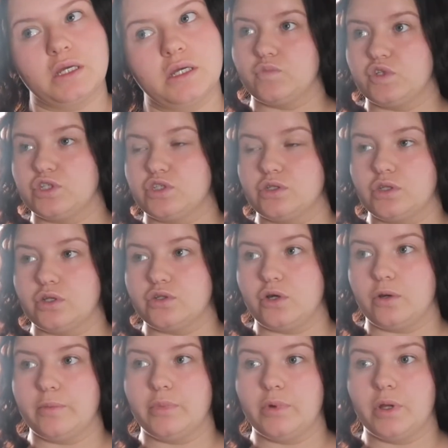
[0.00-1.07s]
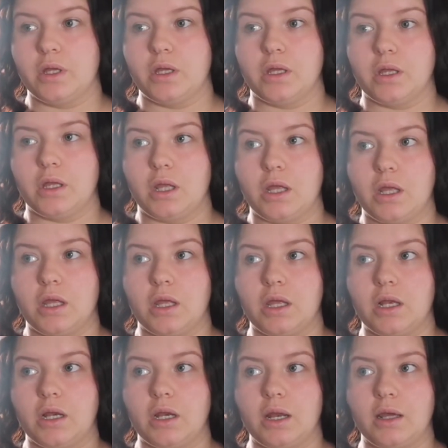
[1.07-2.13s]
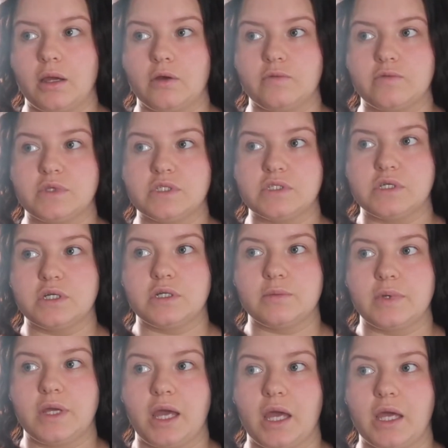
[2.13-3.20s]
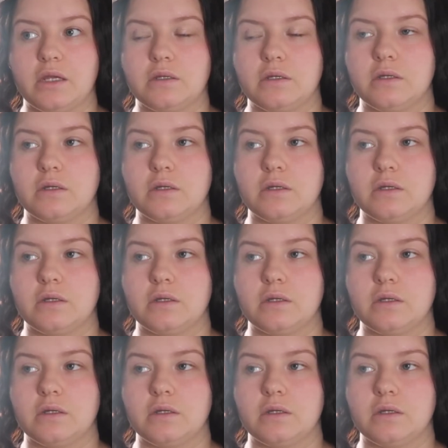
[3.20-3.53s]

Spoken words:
I'm just doing the top layer of this side of my head.